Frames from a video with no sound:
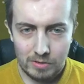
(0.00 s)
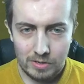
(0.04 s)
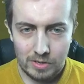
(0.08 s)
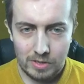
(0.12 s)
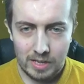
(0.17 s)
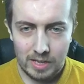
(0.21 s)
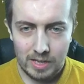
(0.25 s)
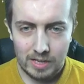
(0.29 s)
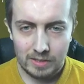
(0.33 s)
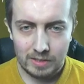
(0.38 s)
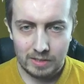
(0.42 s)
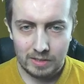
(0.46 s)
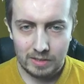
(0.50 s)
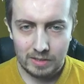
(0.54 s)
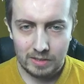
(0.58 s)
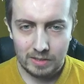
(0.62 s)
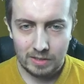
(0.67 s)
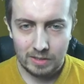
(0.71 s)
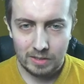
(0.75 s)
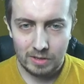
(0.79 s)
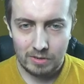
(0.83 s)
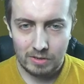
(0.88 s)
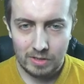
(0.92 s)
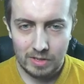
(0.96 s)
that.
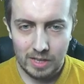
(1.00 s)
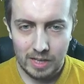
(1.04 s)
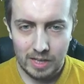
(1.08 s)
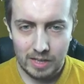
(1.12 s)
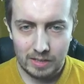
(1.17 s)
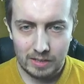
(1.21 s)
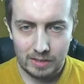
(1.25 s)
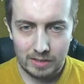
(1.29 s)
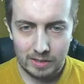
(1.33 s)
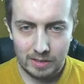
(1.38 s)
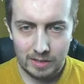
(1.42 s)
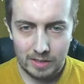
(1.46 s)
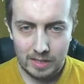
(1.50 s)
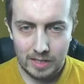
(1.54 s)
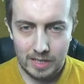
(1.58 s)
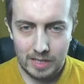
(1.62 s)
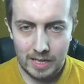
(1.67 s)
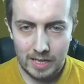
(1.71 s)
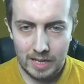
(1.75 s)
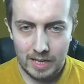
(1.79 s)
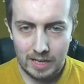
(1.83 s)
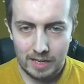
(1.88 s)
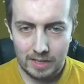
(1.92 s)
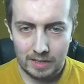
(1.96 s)
Don't do that.
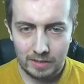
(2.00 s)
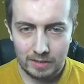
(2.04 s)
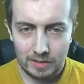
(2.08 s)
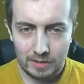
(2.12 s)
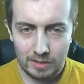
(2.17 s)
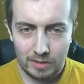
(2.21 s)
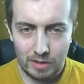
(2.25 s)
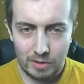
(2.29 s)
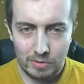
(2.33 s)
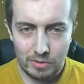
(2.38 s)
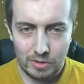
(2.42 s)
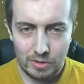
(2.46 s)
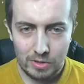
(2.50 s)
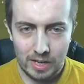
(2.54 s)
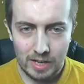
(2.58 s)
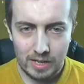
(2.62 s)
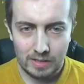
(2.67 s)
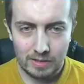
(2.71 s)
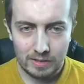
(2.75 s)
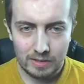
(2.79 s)
EA, don't do that.